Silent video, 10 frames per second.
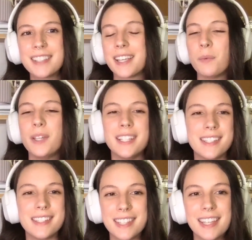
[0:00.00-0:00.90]
Like, we can
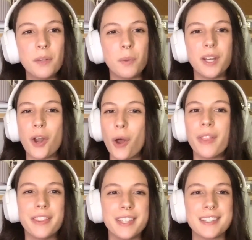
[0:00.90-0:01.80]
see it. We know
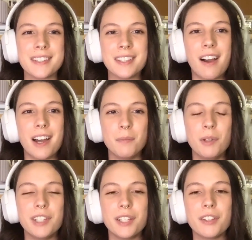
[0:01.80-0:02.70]
that this is God
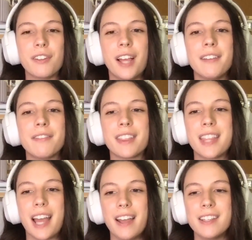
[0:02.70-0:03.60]
moving in your life. Like,
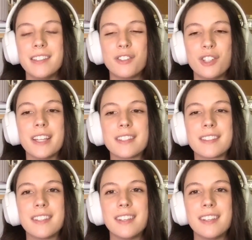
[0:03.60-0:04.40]
that is just